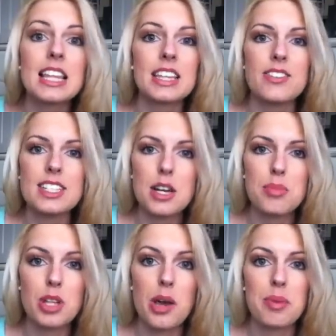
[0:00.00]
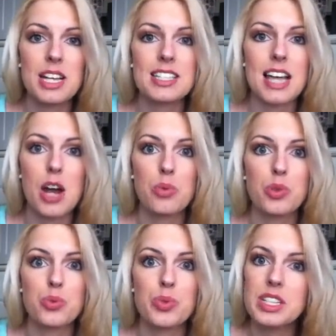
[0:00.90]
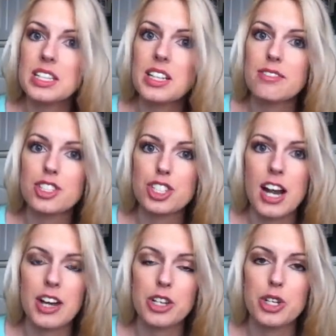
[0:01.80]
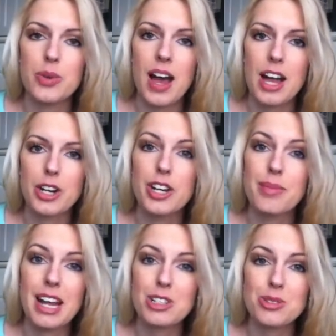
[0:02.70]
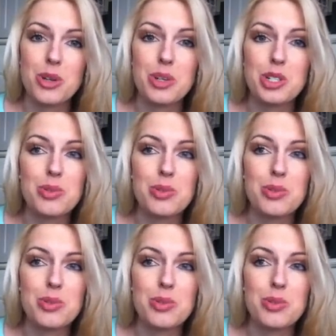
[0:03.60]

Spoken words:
leave it down below because I would really love to try out a new eye cream and I don't know which